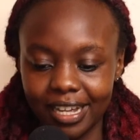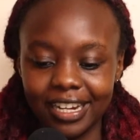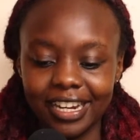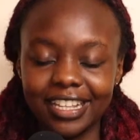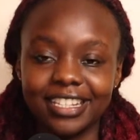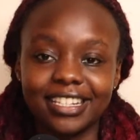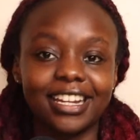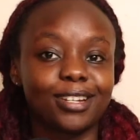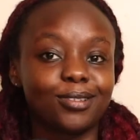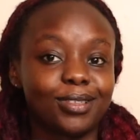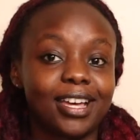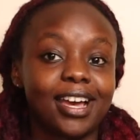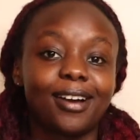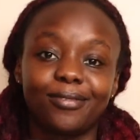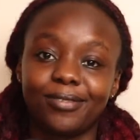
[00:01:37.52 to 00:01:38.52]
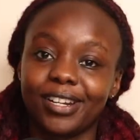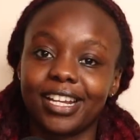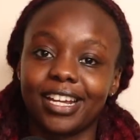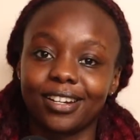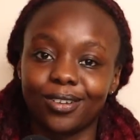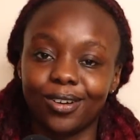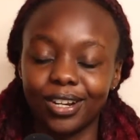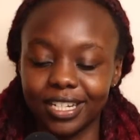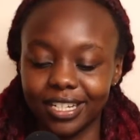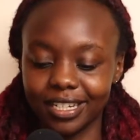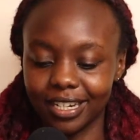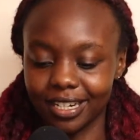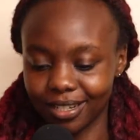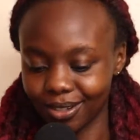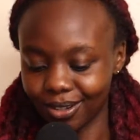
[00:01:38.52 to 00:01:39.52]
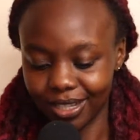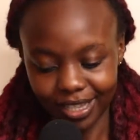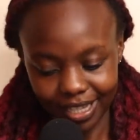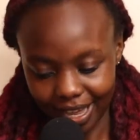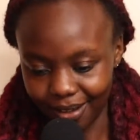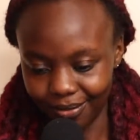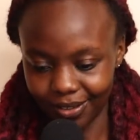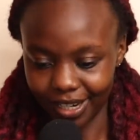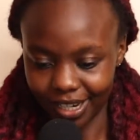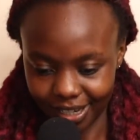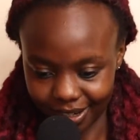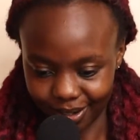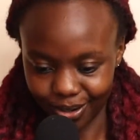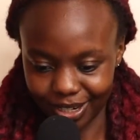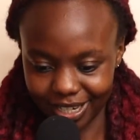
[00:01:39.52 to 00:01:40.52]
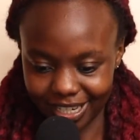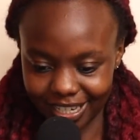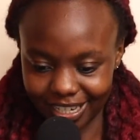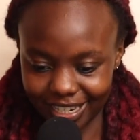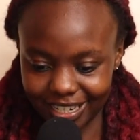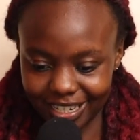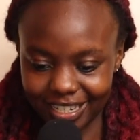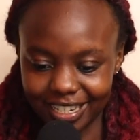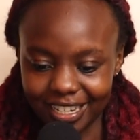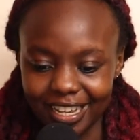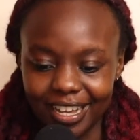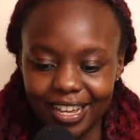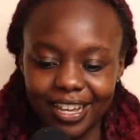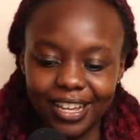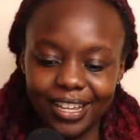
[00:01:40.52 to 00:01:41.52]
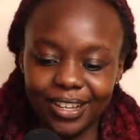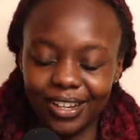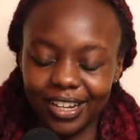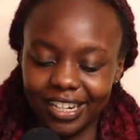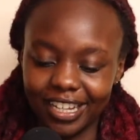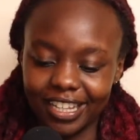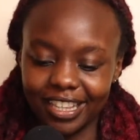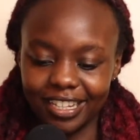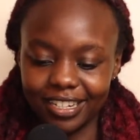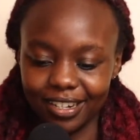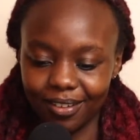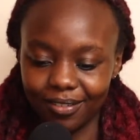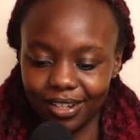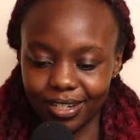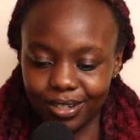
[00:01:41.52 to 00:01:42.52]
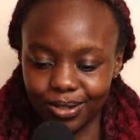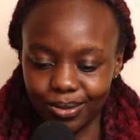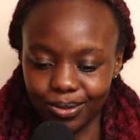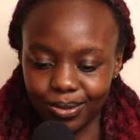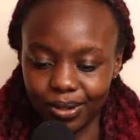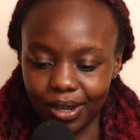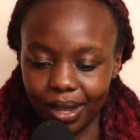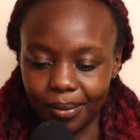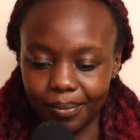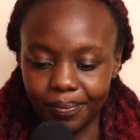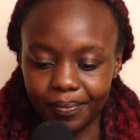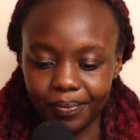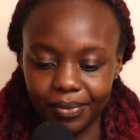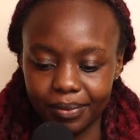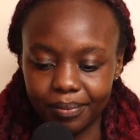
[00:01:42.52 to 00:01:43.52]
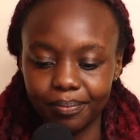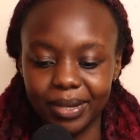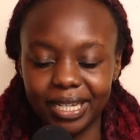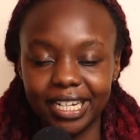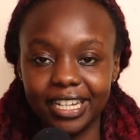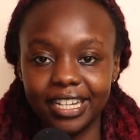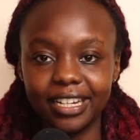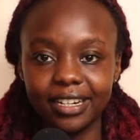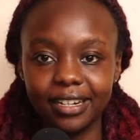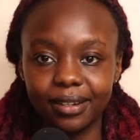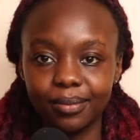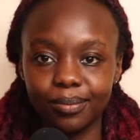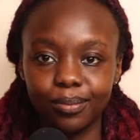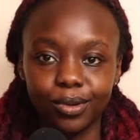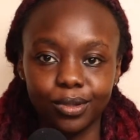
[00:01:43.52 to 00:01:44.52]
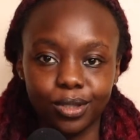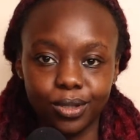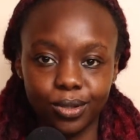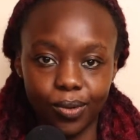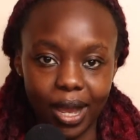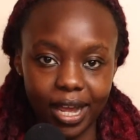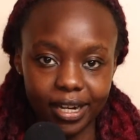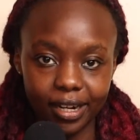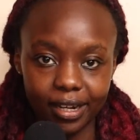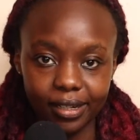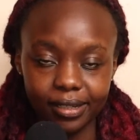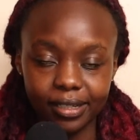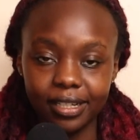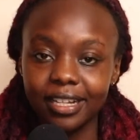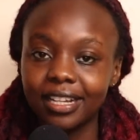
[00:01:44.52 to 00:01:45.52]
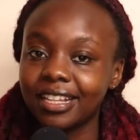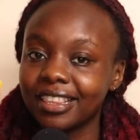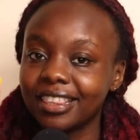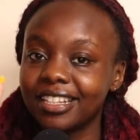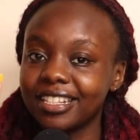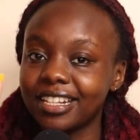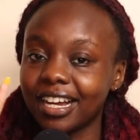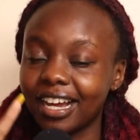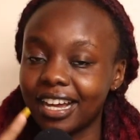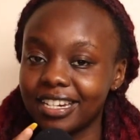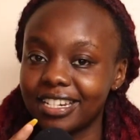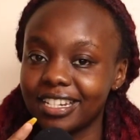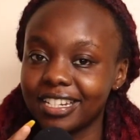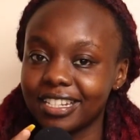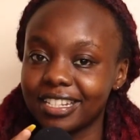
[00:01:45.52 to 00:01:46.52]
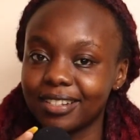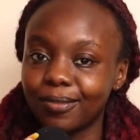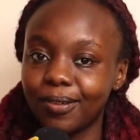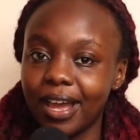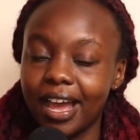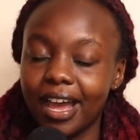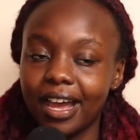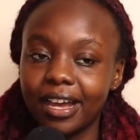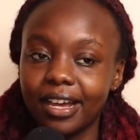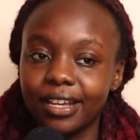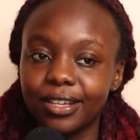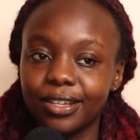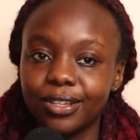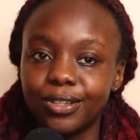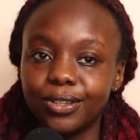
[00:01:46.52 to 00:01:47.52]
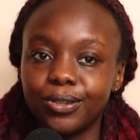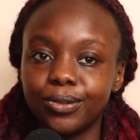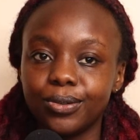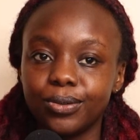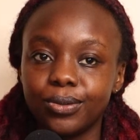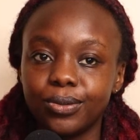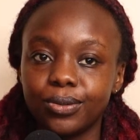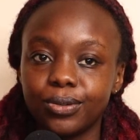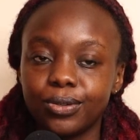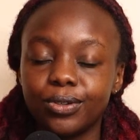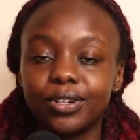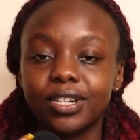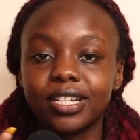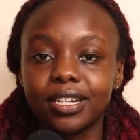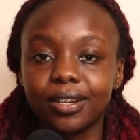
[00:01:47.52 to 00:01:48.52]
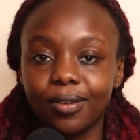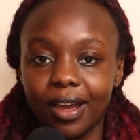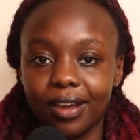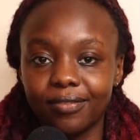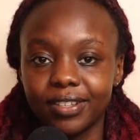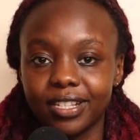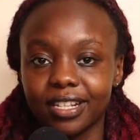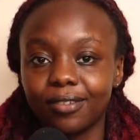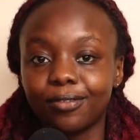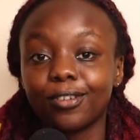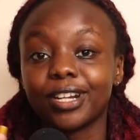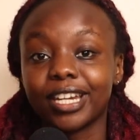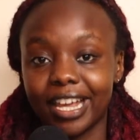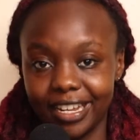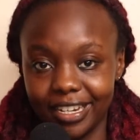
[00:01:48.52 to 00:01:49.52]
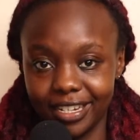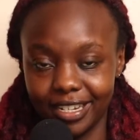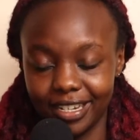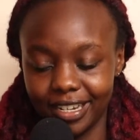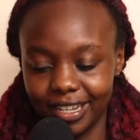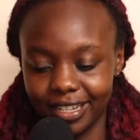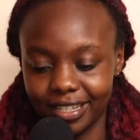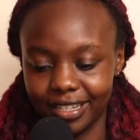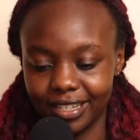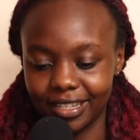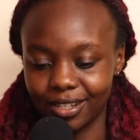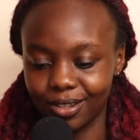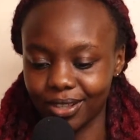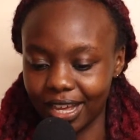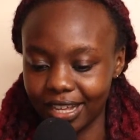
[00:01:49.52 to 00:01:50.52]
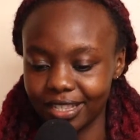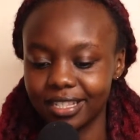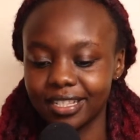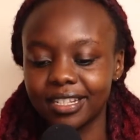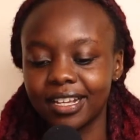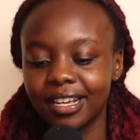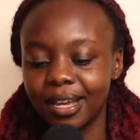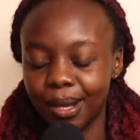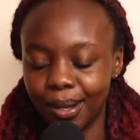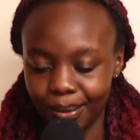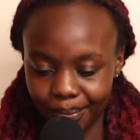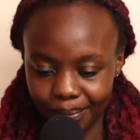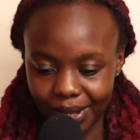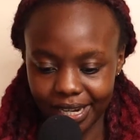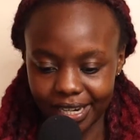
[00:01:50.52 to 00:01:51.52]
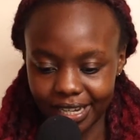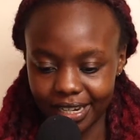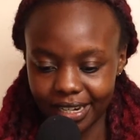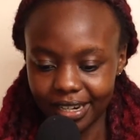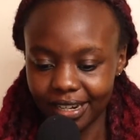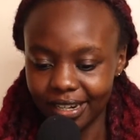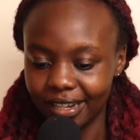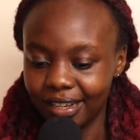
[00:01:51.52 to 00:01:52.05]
let's start with the African continent. So in the African continent, you can either travel to Benin, Botswana. These are countries where you don't require a visa for 90 days. So that's Benin,